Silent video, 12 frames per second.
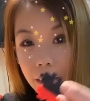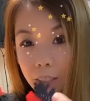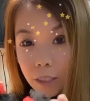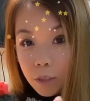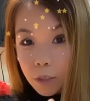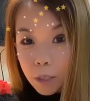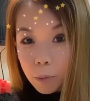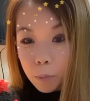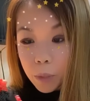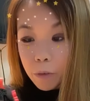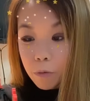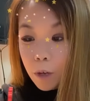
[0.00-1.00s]
So
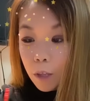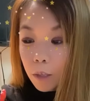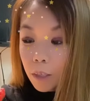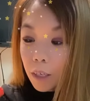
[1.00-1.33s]
simply follow the